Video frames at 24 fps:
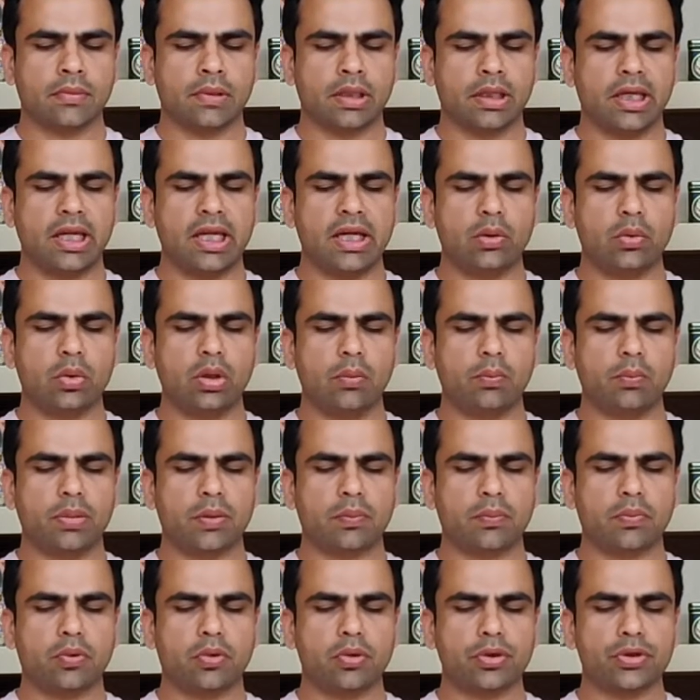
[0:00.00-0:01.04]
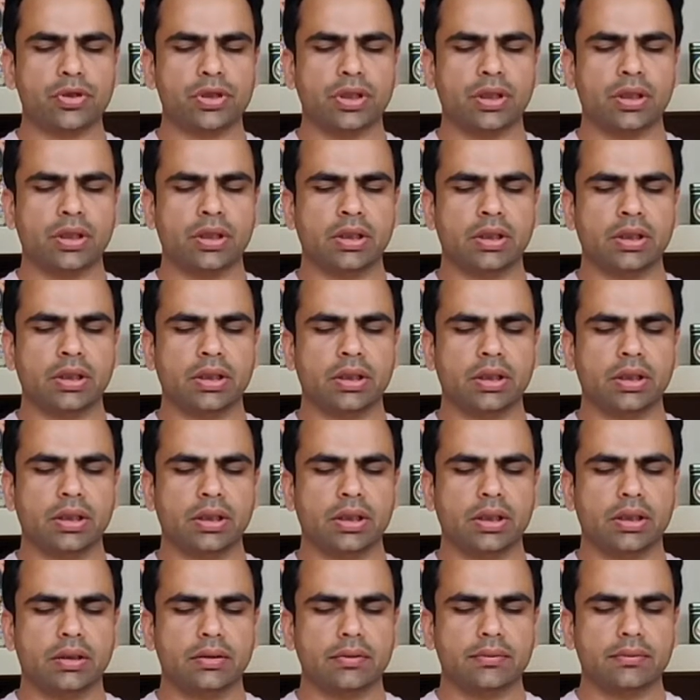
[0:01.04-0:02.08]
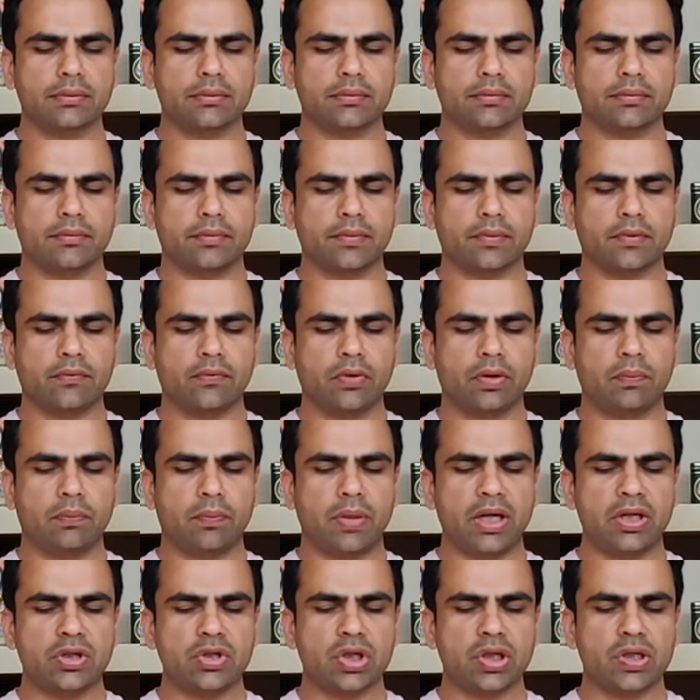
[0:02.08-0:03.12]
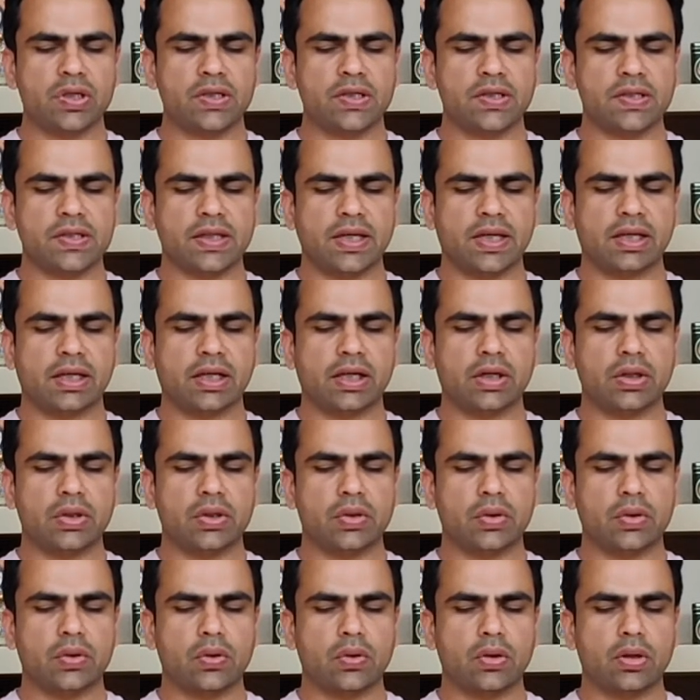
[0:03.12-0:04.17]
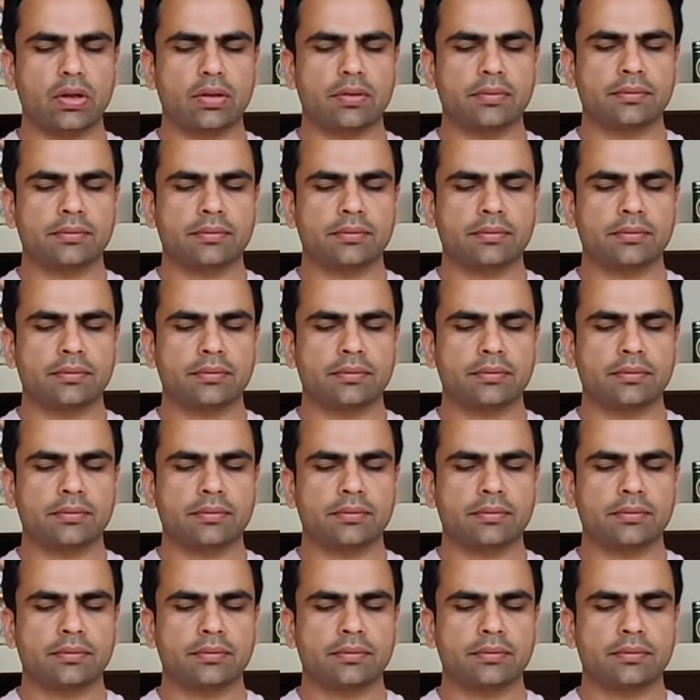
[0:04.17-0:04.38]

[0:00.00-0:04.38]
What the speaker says: Equal proportion, with patience and control.